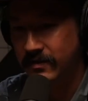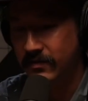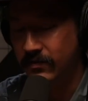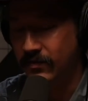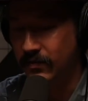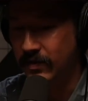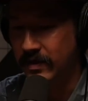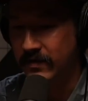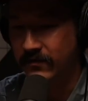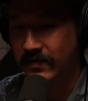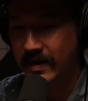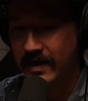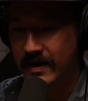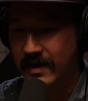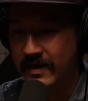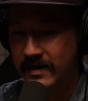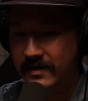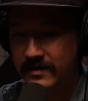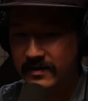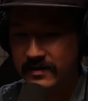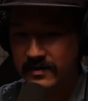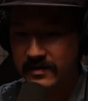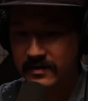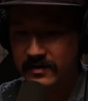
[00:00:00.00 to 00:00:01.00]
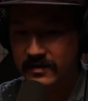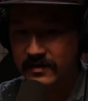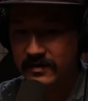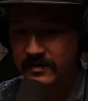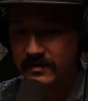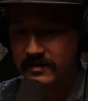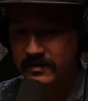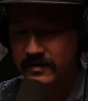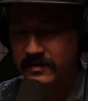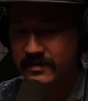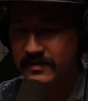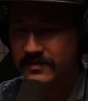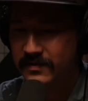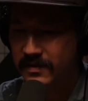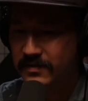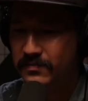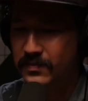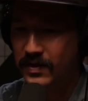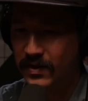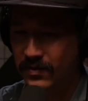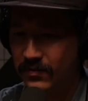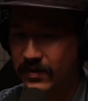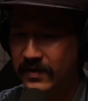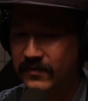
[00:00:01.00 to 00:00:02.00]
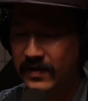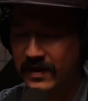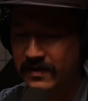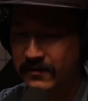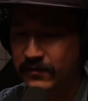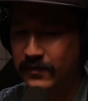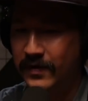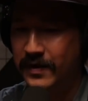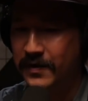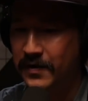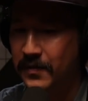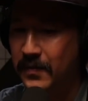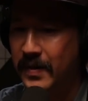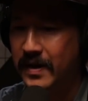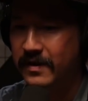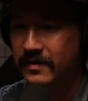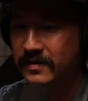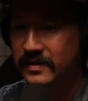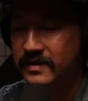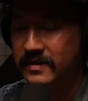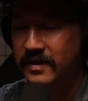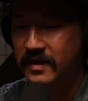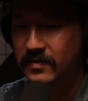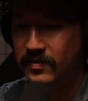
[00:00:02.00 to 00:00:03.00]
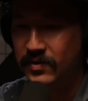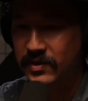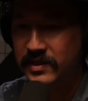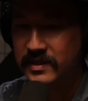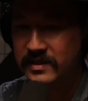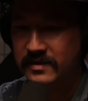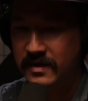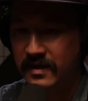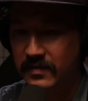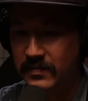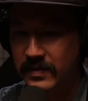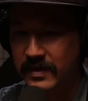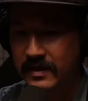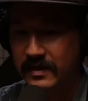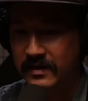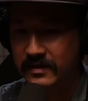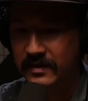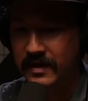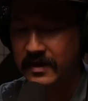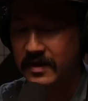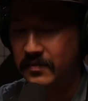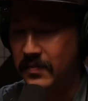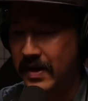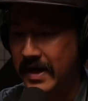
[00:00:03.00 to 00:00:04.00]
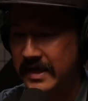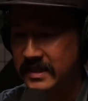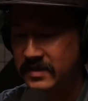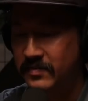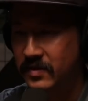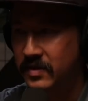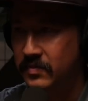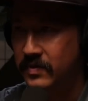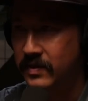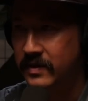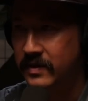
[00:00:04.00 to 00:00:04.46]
we've had, uh, you know, we've had a fair amount of celebrities come in, a lot of basketball